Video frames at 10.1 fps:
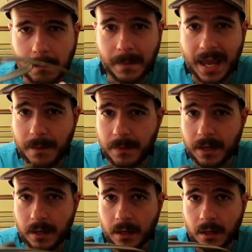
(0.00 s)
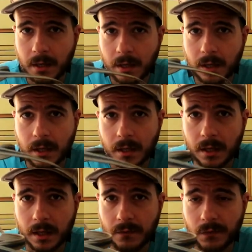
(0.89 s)
Maybe
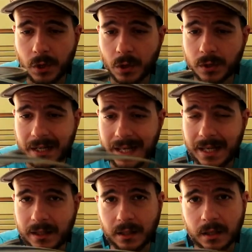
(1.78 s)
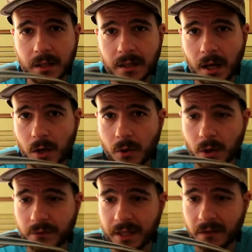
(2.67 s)
if you don't need the look
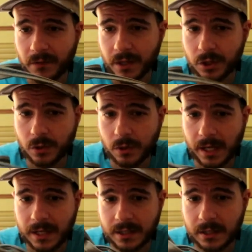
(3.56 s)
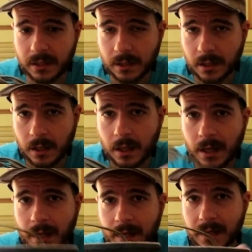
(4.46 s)
of the adventure laces,
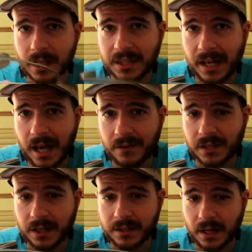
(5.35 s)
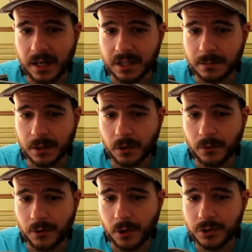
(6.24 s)
get the lifestyle laces,
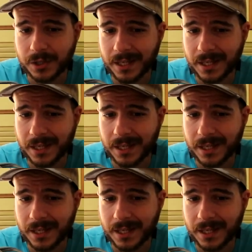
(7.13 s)
because those